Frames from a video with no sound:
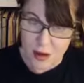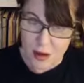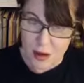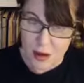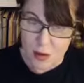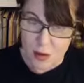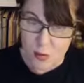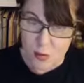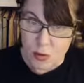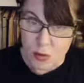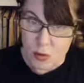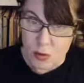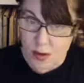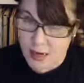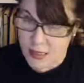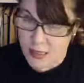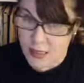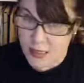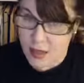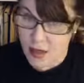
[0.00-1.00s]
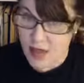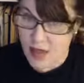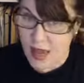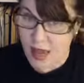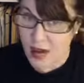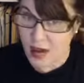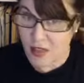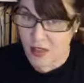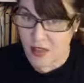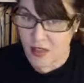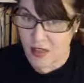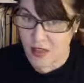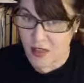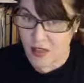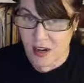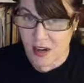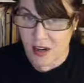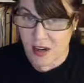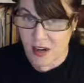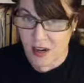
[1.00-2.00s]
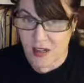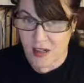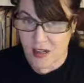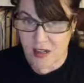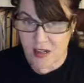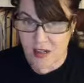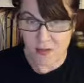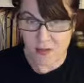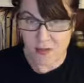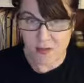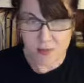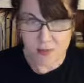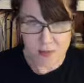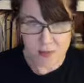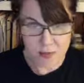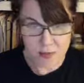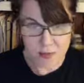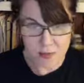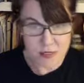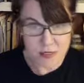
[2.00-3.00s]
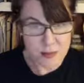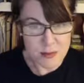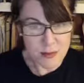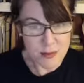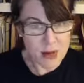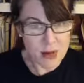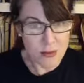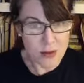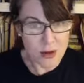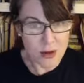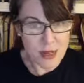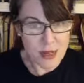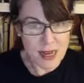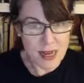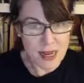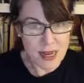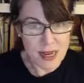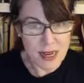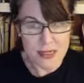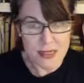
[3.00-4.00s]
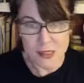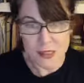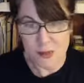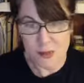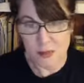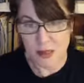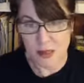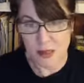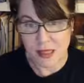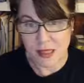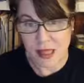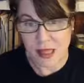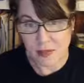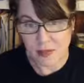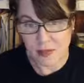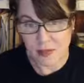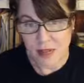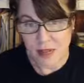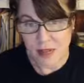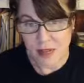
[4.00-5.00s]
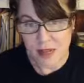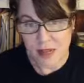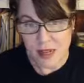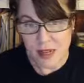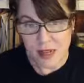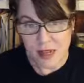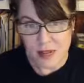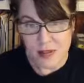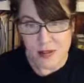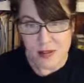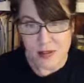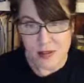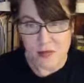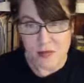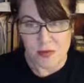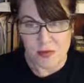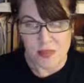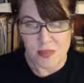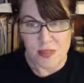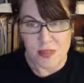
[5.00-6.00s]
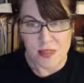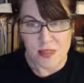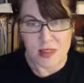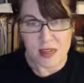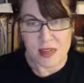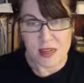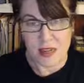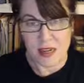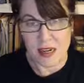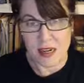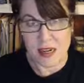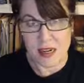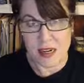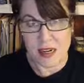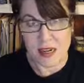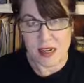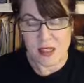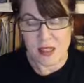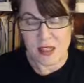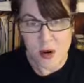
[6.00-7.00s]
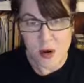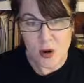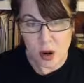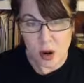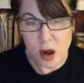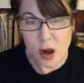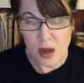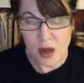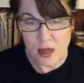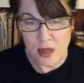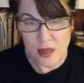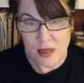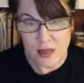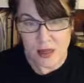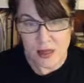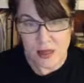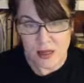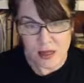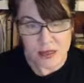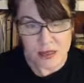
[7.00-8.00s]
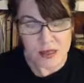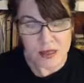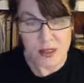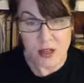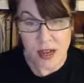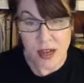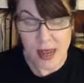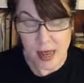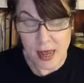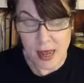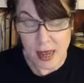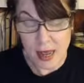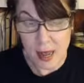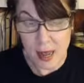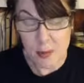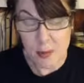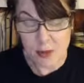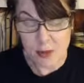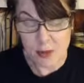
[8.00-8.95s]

Well, when I saw that, I thought to myself, this man really has this belief that he's going to walk. This is going to happen.